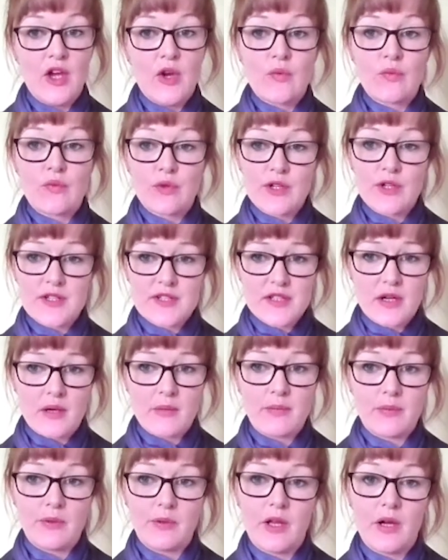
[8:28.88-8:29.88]
For
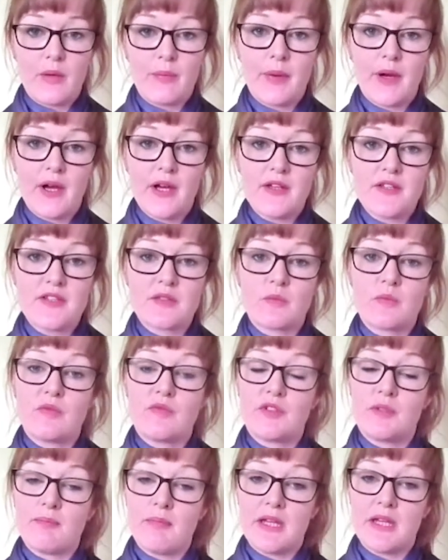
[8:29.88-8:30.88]
example, a person with
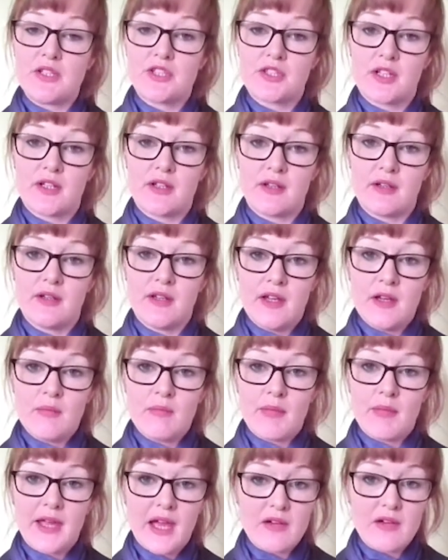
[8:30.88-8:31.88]
dementia
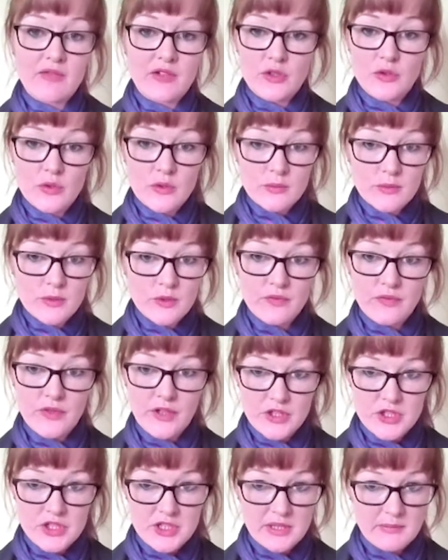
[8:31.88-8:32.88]
may have a normal
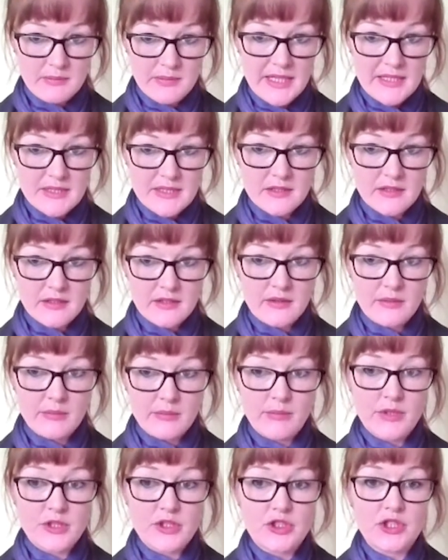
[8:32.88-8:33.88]
functioning bladder,
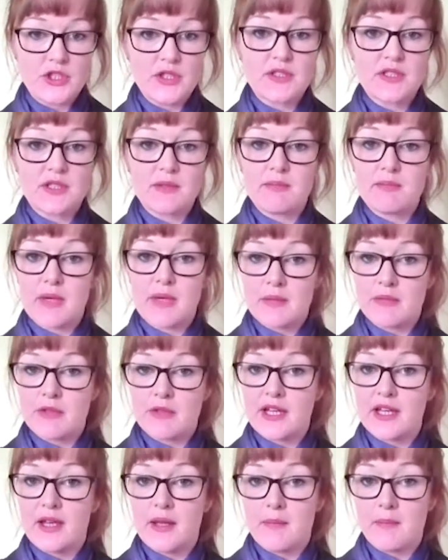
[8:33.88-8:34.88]
but due to
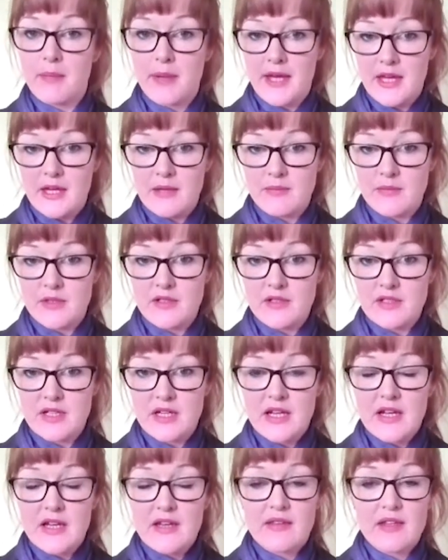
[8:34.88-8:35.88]
memory impairment,
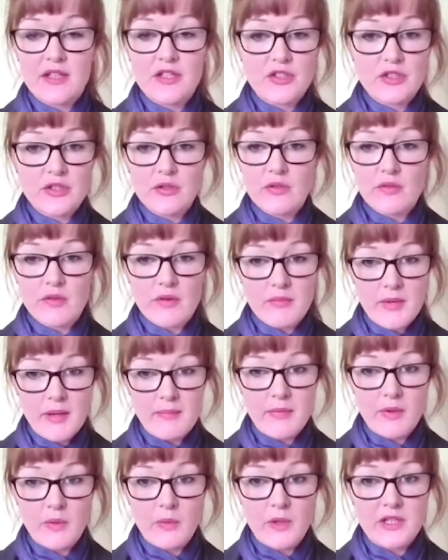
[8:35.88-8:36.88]
they do not
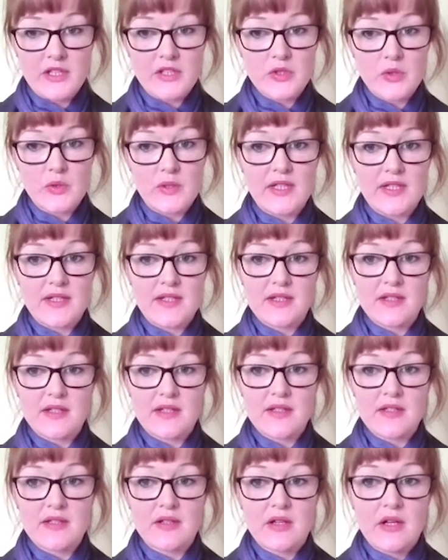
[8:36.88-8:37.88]
remember where the toilet
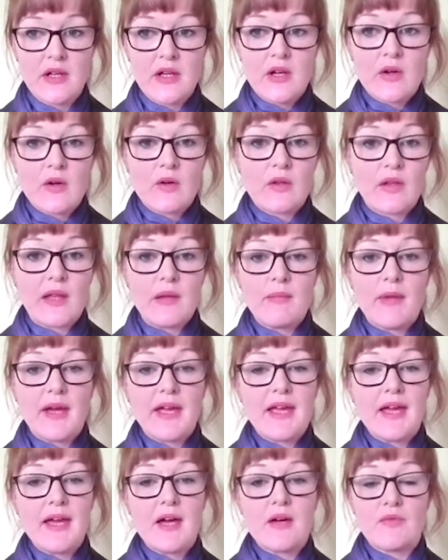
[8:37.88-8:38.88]
is, or they
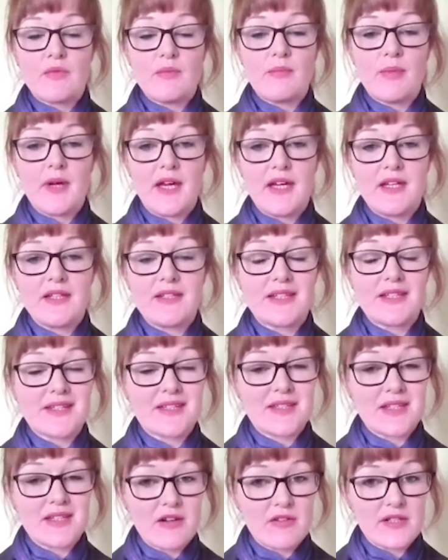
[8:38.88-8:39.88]
may have impaired
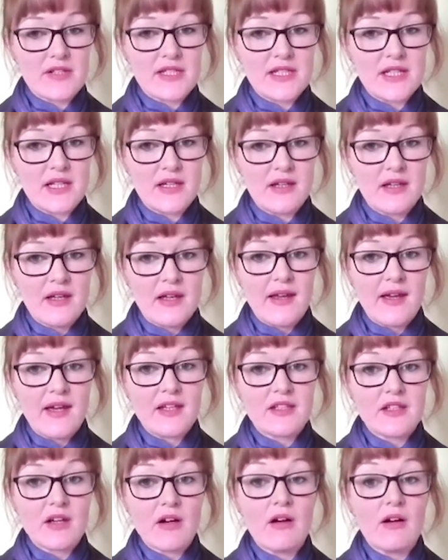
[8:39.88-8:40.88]
dexterity
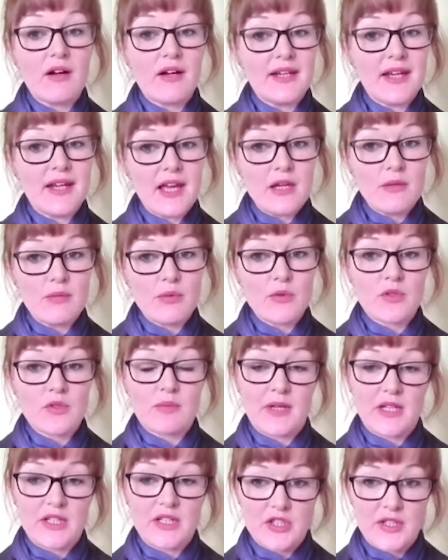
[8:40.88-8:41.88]
and are unable to
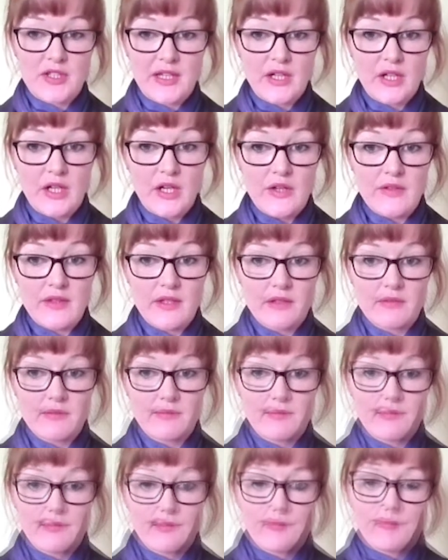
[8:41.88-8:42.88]
manage their clothing.
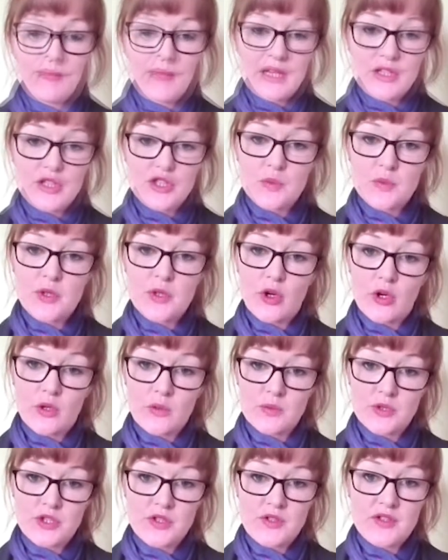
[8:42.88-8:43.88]
Management
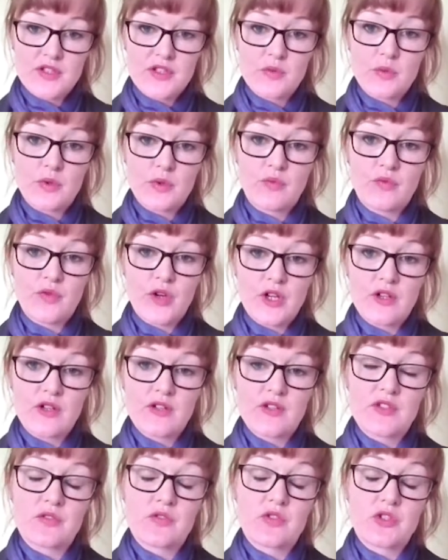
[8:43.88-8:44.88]
options would
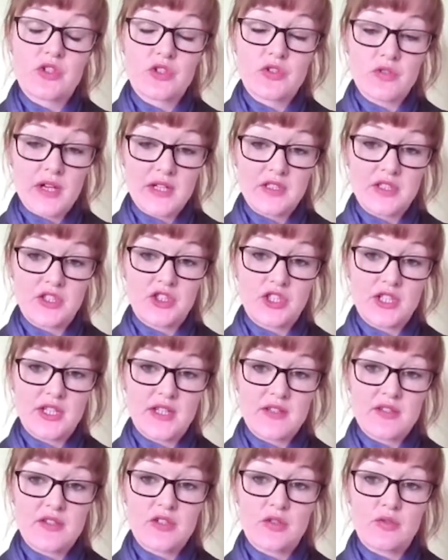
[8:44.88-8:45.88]
focus on
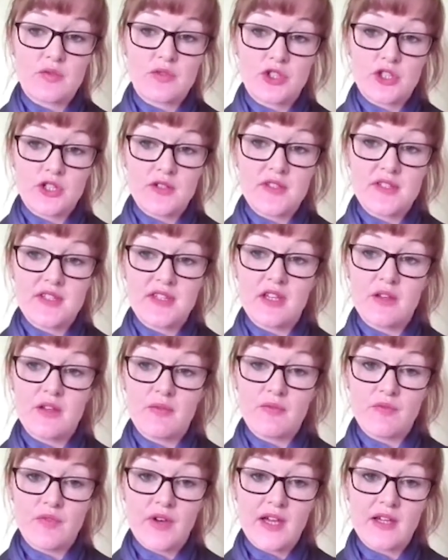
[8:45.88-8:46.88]
strategies to reduce the
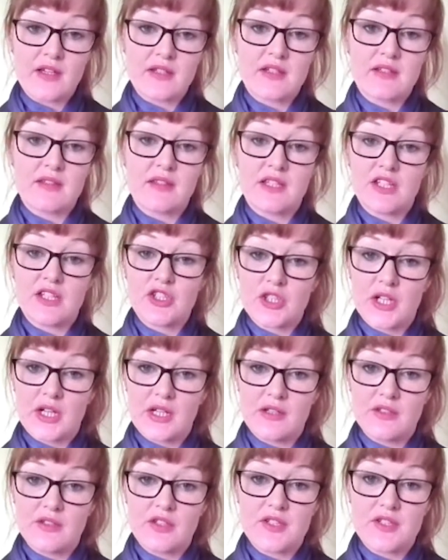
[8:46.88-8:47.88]
effect these
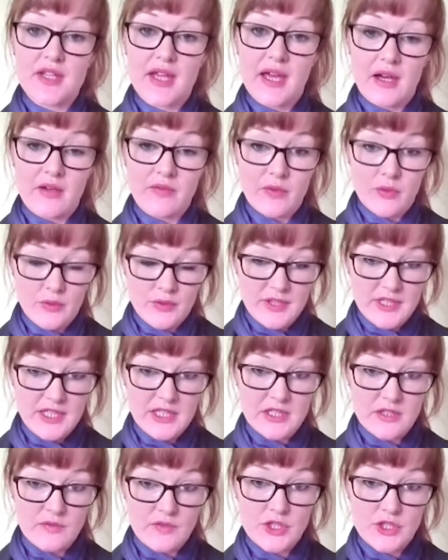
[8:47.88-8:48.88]
challenges have on the
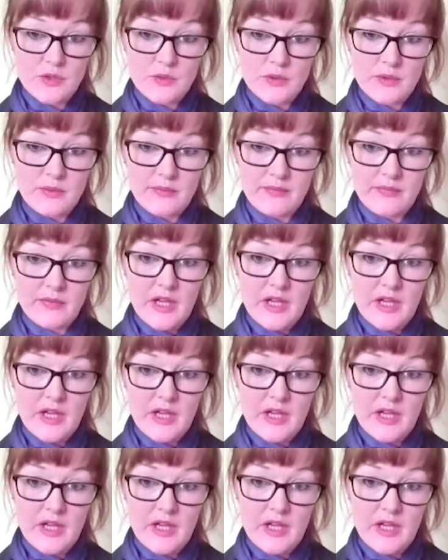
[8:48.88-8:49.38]
individual.